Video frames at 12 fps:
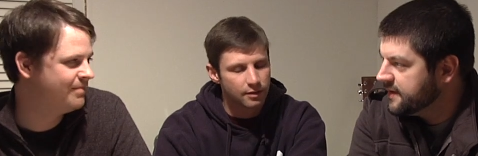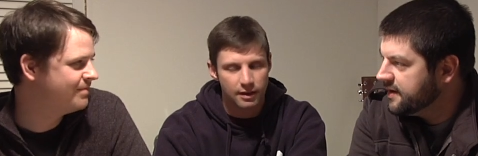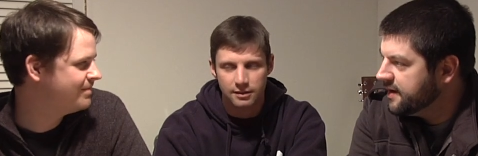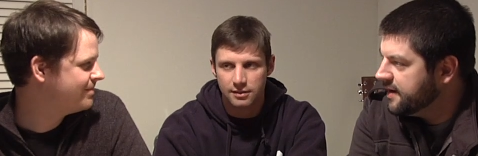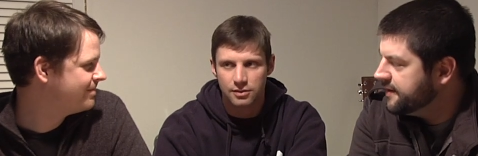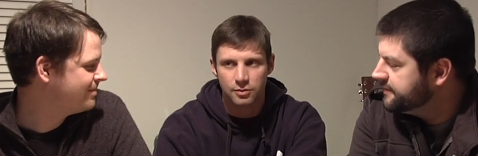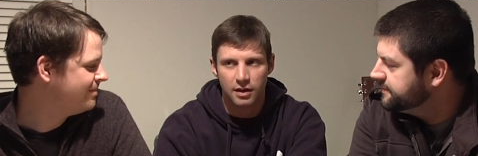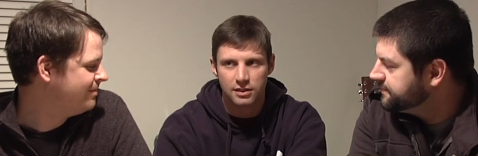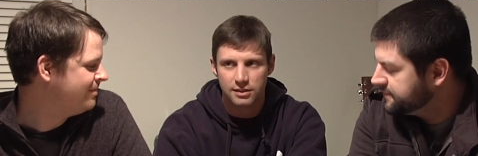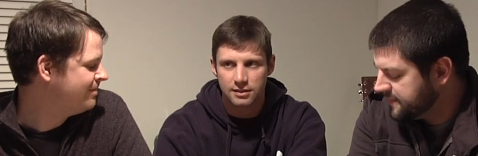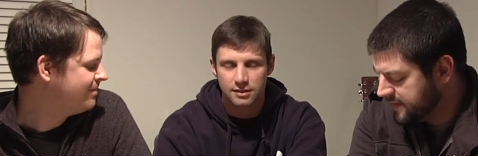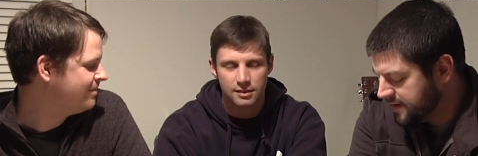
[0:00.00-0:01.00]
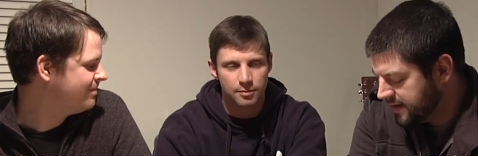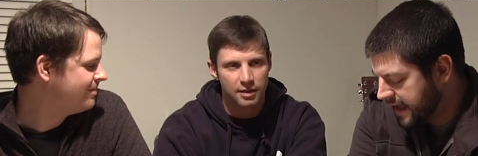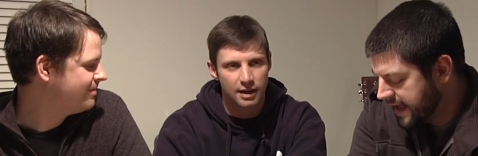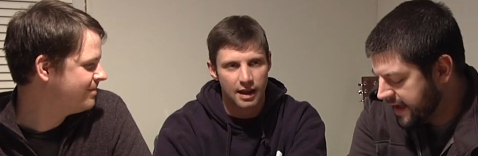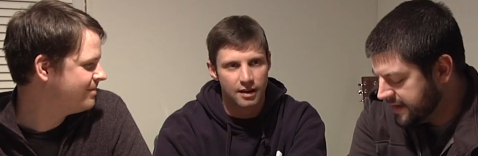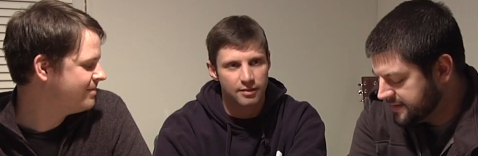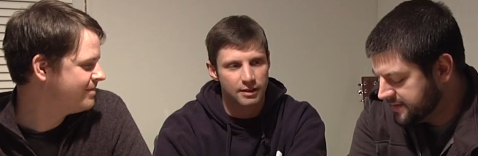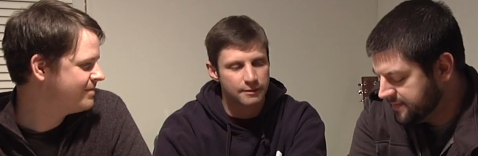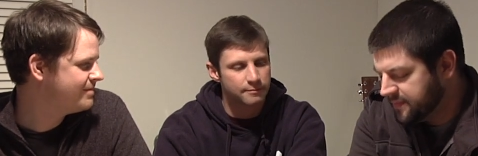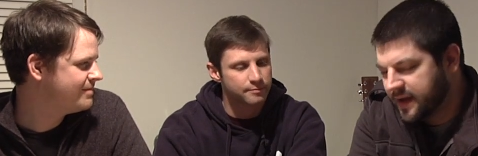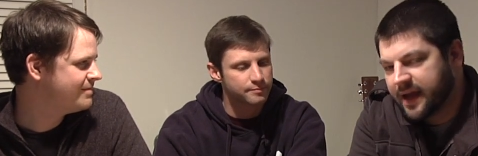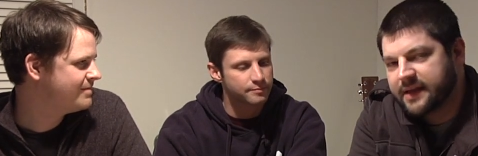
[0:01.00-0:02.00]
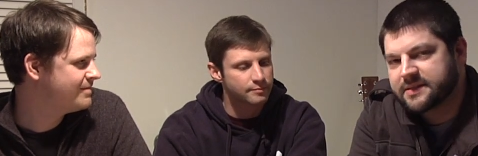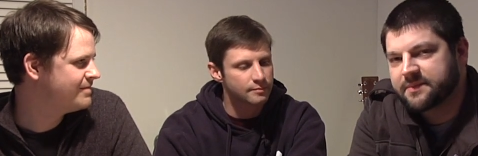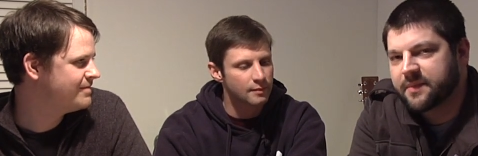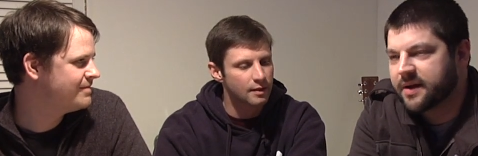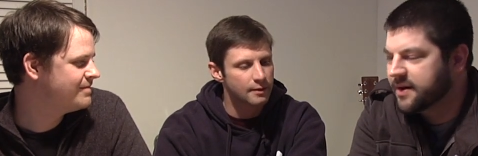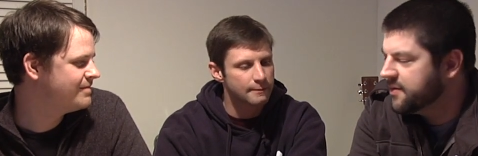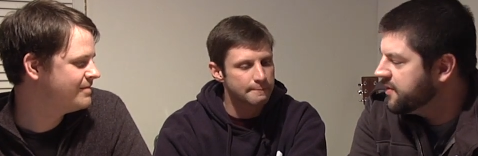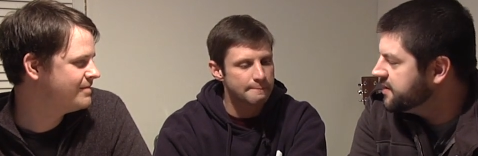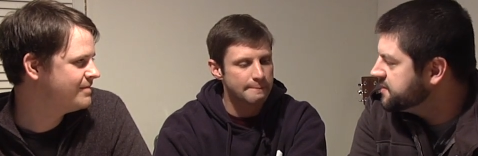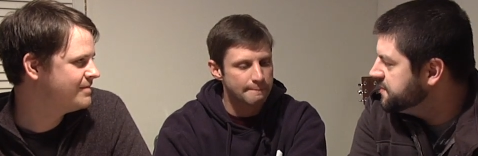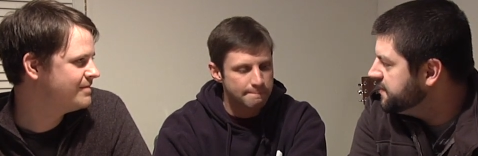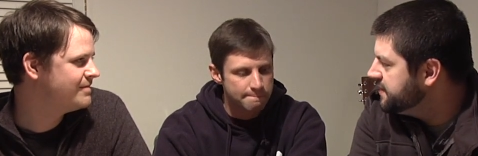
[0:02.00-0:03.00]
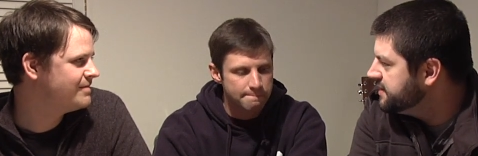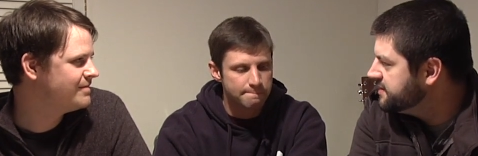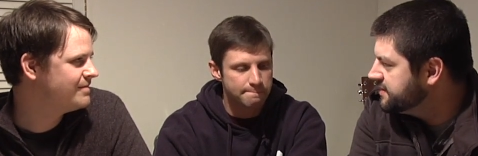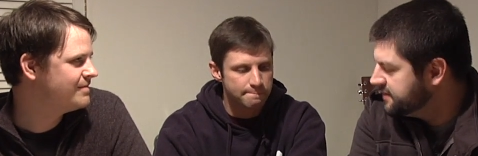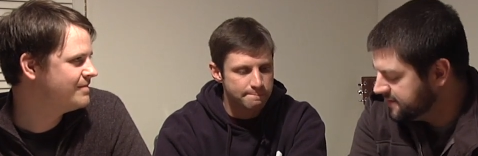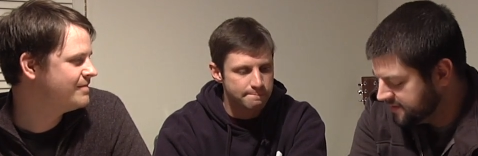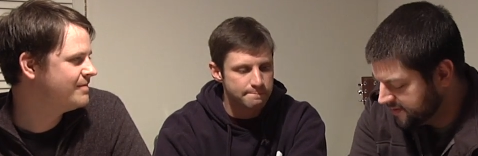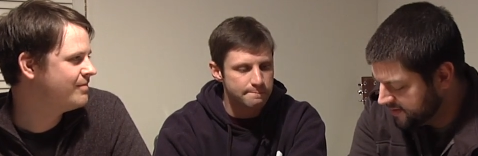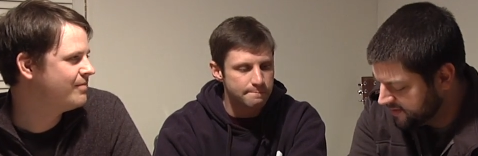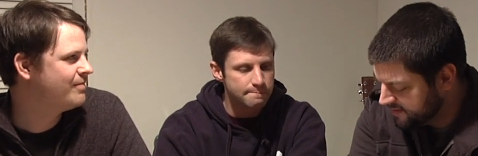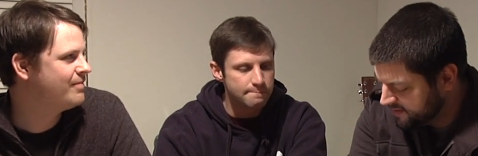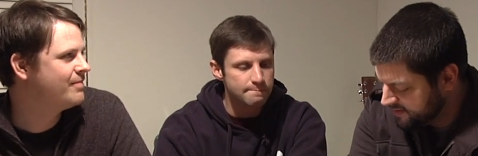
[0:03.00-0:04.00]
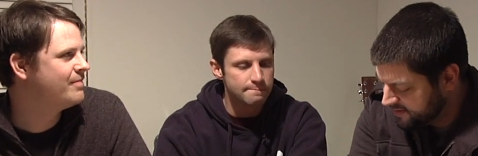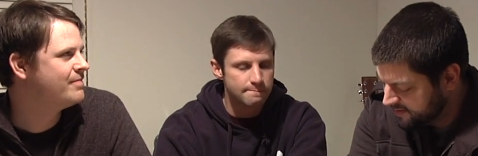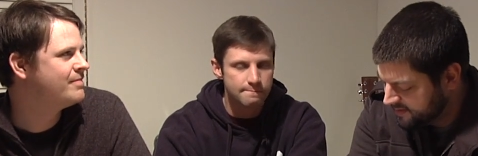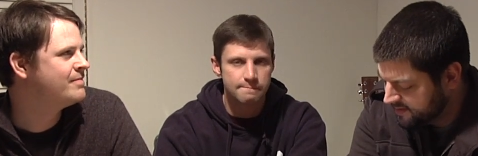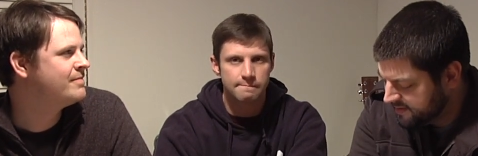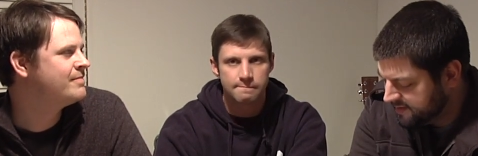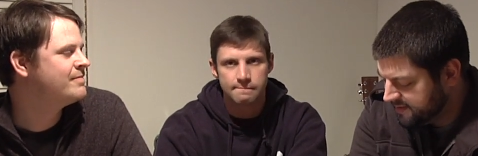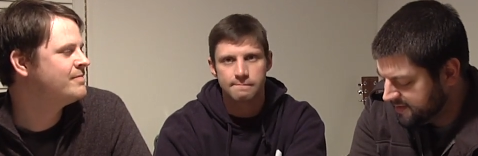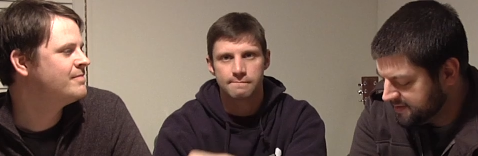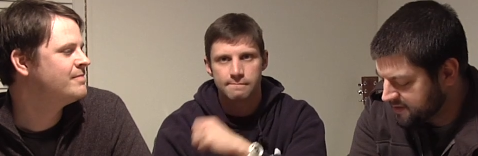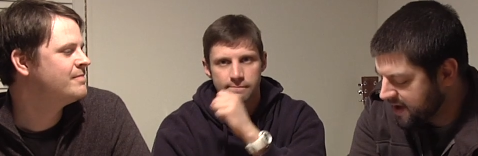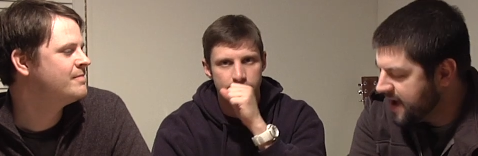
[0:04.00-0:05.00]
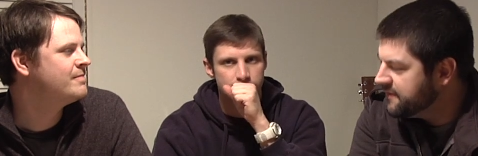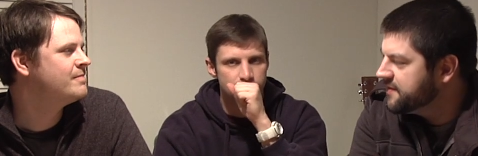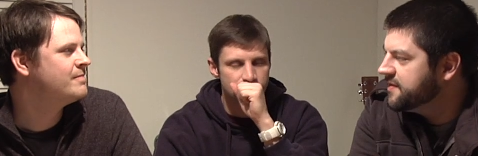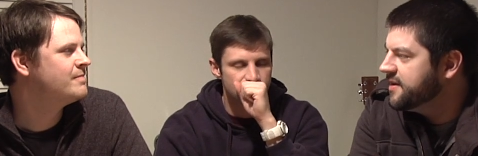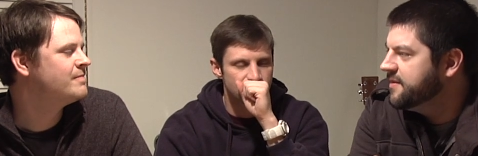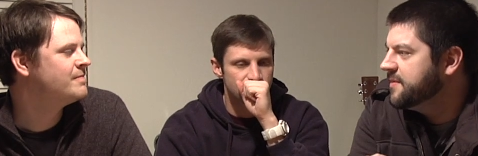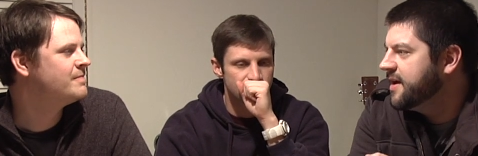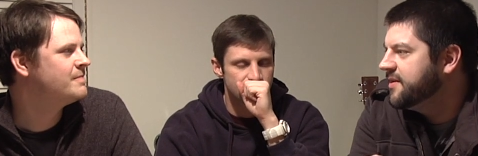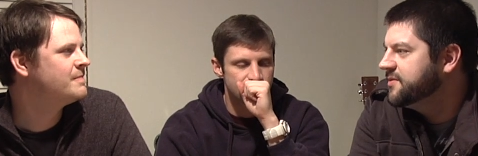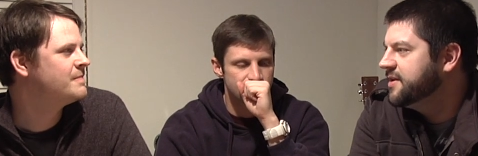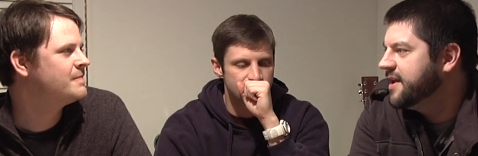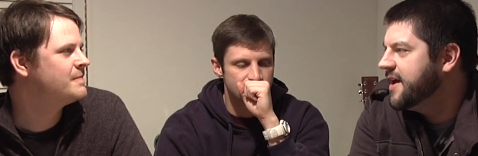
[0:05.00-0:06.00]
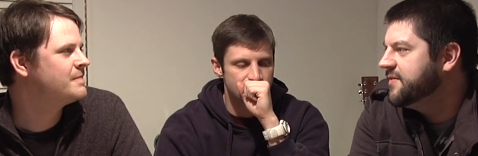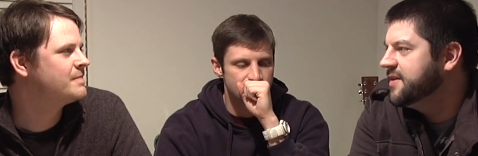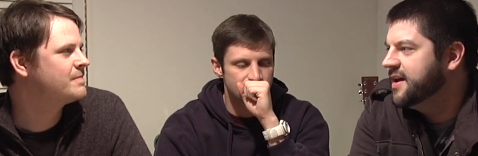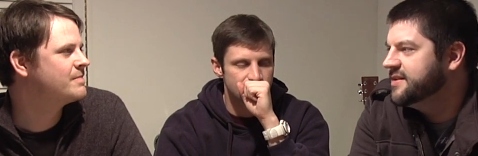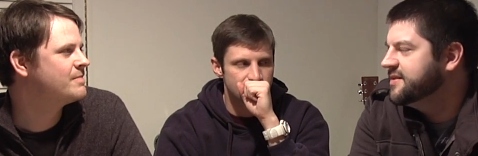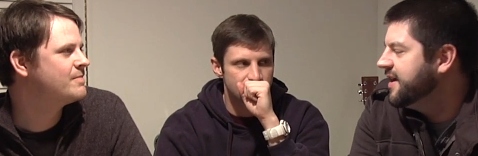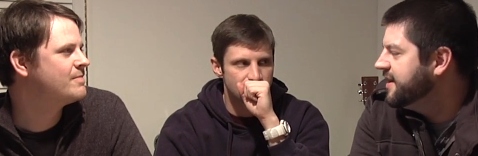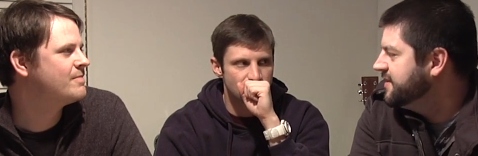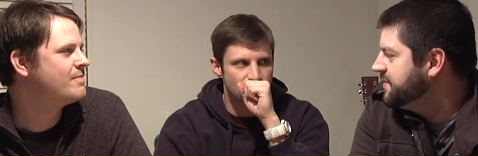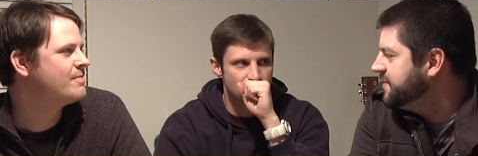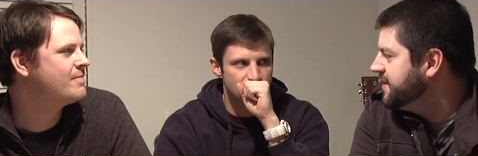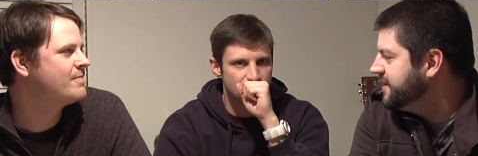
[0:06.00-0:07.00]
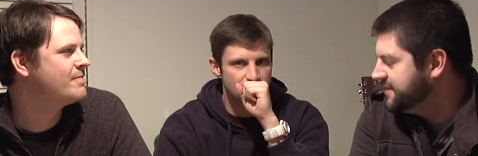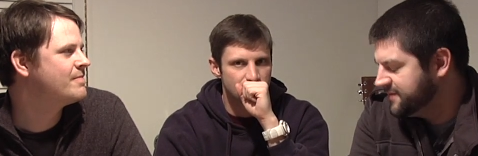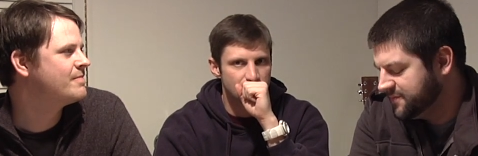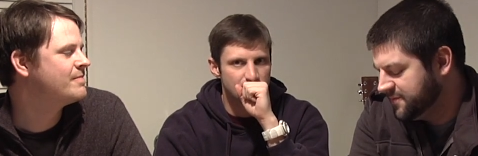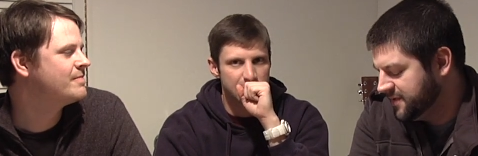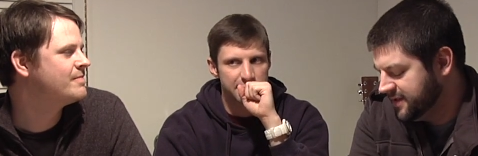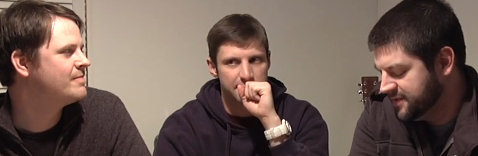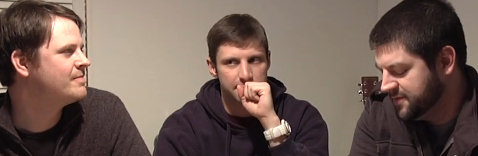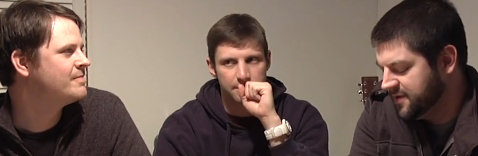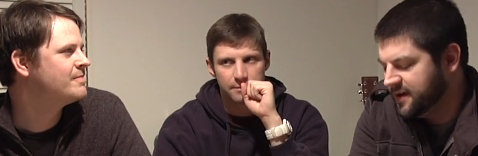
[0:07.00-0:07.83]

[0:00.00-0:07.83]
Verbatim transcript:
Speaker 1: Crazy situations. Okay, I got some.
Speaker 2: It. I got some better or worse movies. These all have a theme. I was gonna have you guys guess, but it's really too